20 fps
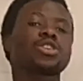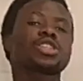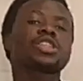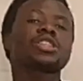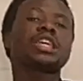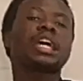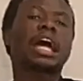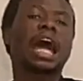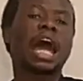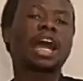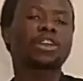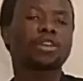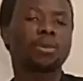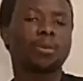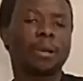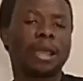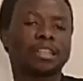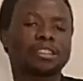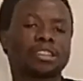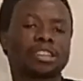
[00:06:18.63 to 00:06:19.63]
Do you see the
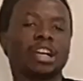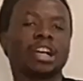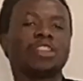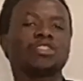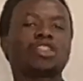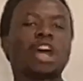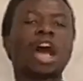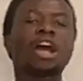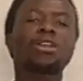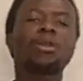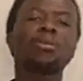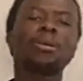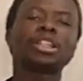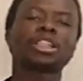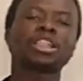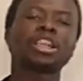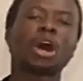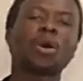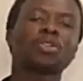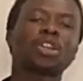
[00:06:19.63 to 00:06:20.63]
argument? The
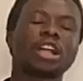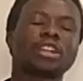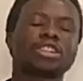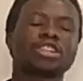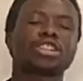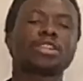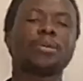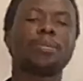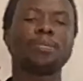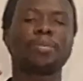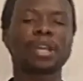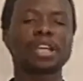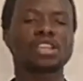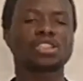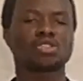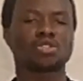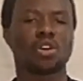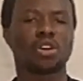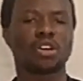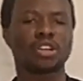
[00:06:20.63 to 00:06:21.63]
argument now that she
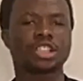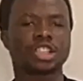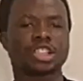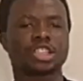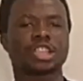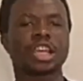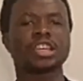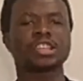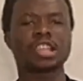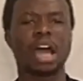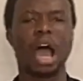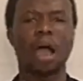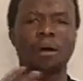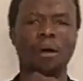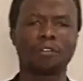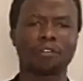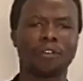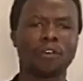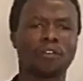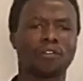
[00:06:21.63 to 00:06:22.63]
brings on, she says
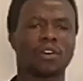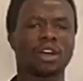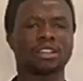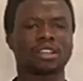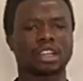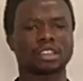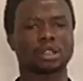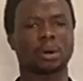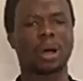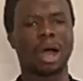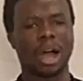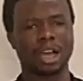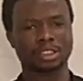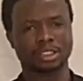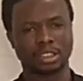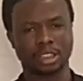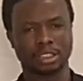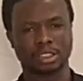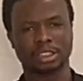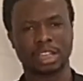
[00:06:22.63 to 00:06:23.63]
our forefathers, our
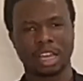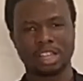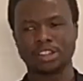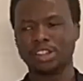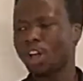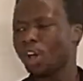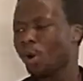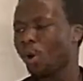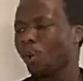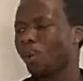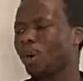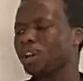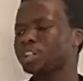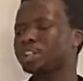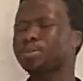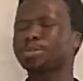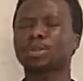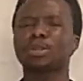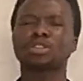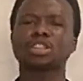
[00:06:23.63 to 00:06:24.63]
ancestors,
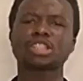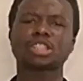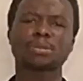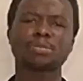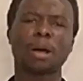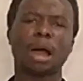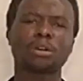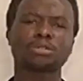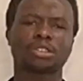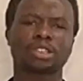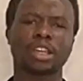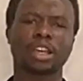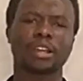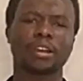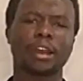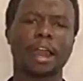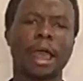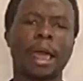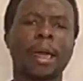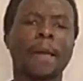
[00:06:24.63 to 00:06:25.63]
worshipped on this
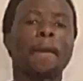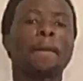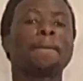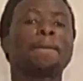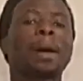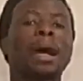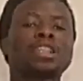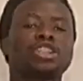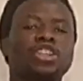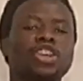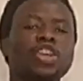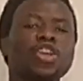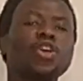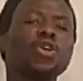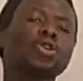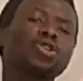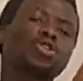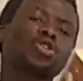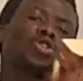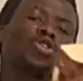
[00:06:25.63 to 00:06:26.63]
mountain. But
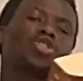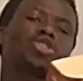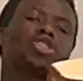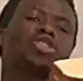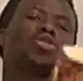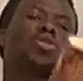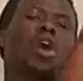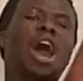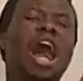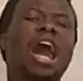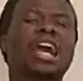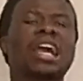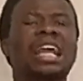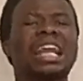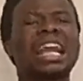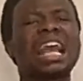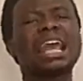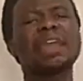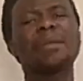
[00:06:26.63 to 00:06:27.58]
you Jews, you are